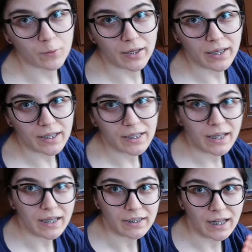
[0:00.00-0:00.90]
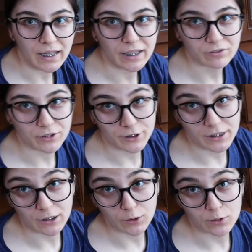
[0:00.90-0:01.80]
away and I have
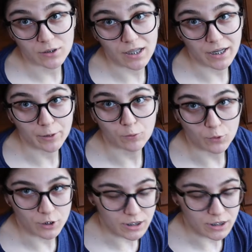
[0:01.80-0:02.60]
dirty clothes, I wash